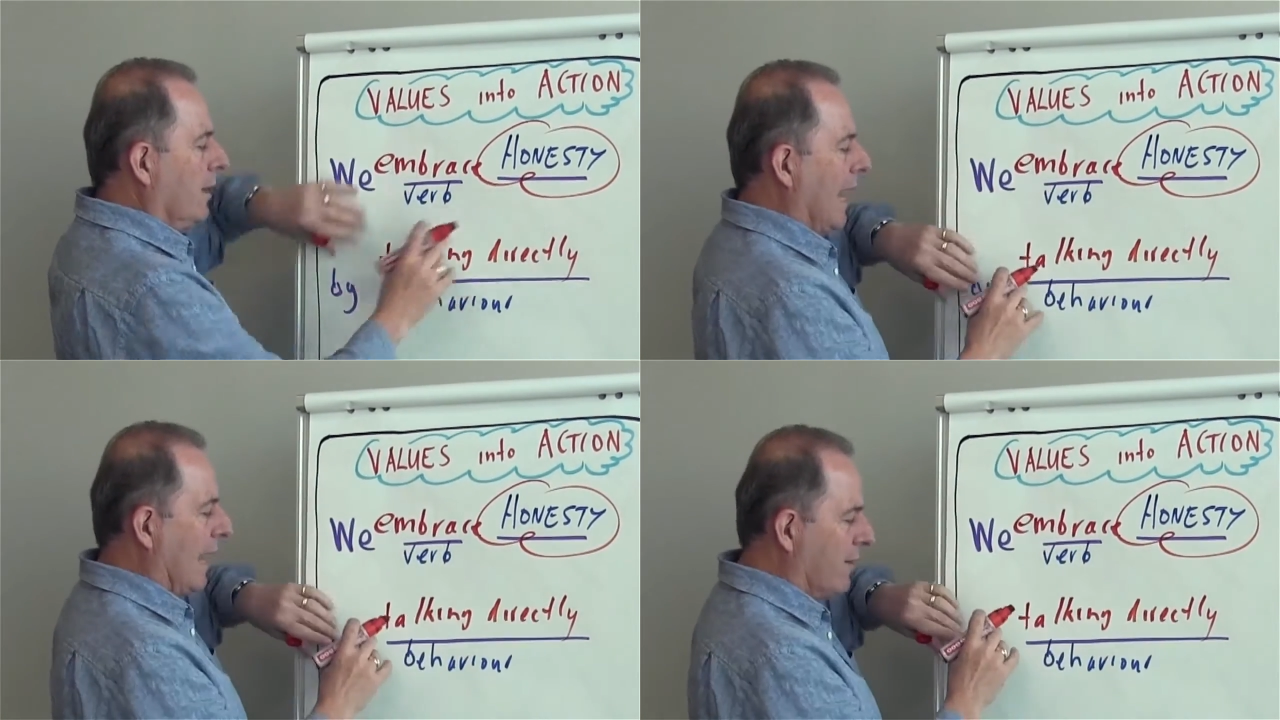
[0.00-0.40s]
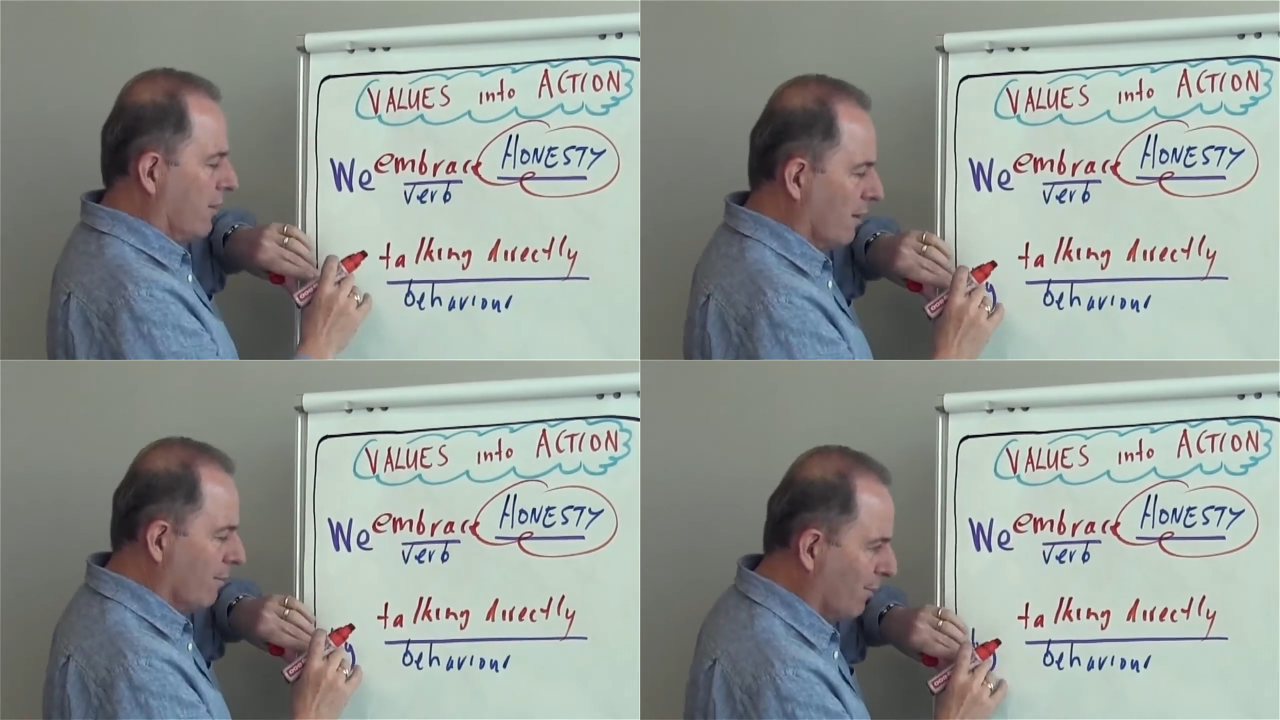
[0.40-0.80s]
and
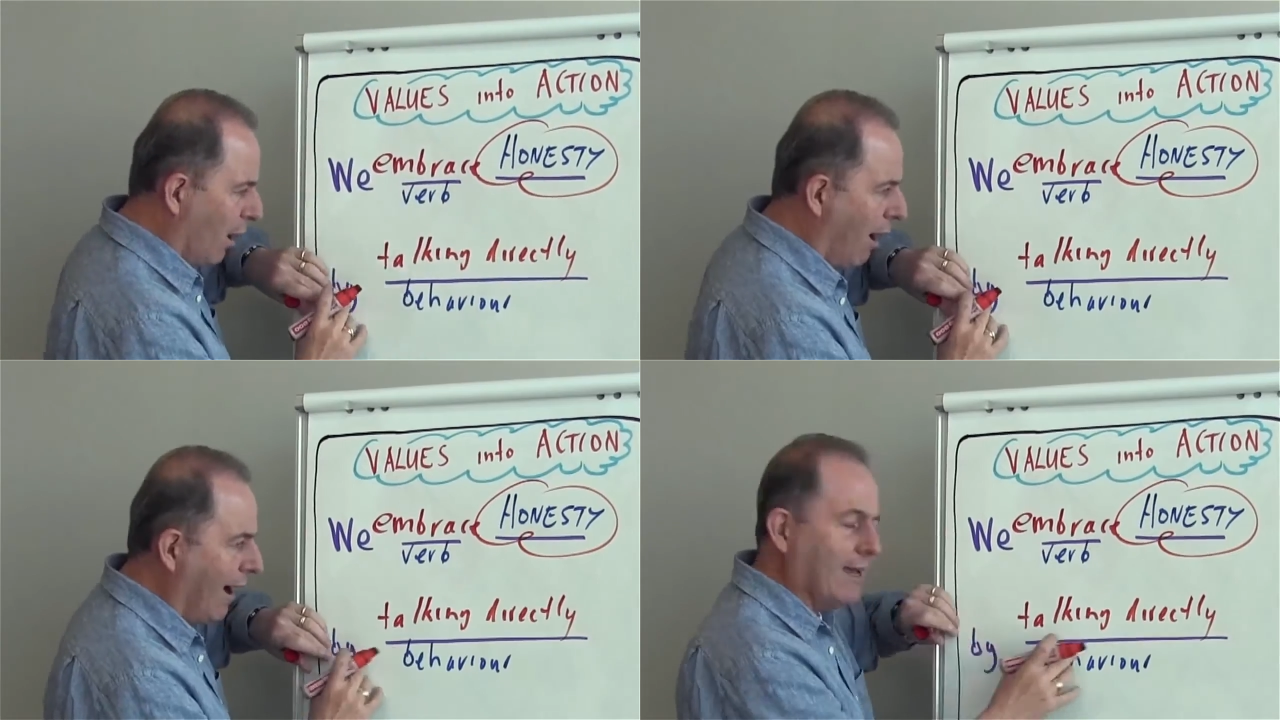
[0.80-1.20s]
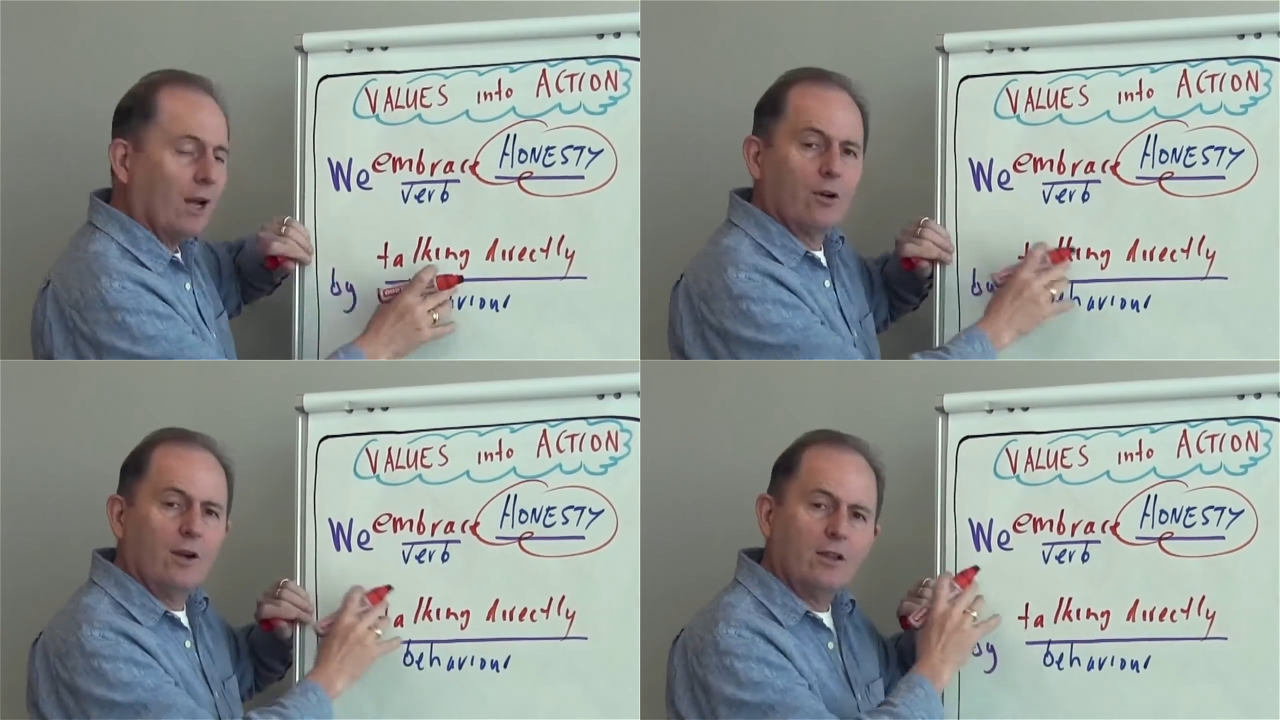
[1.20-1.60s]
then the by,
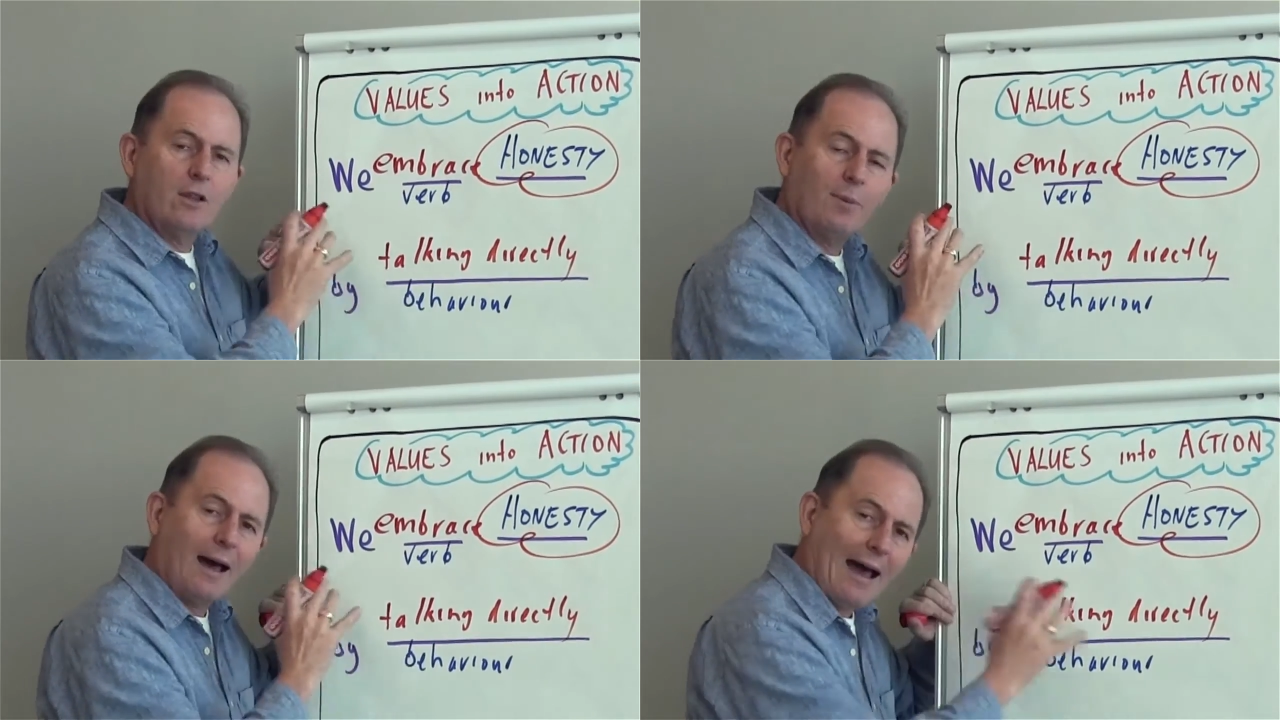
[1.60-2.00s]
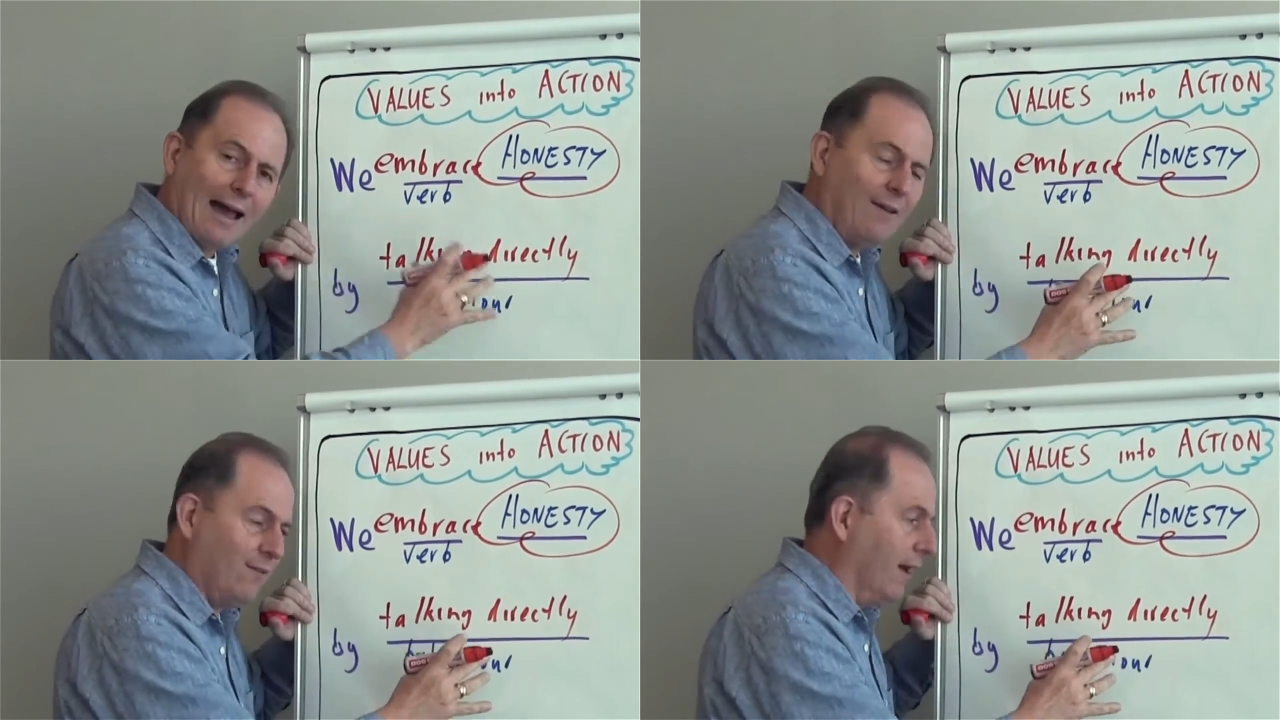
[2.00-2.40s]
agree the
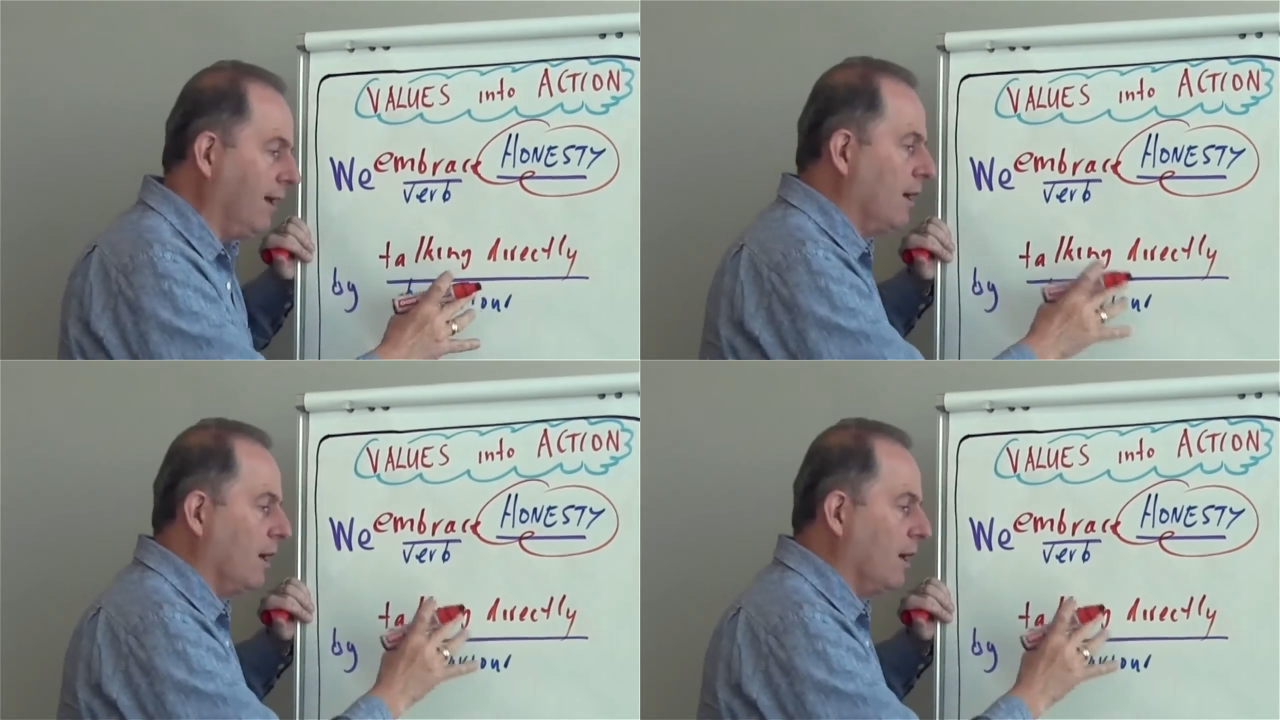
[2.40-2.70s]
behaviour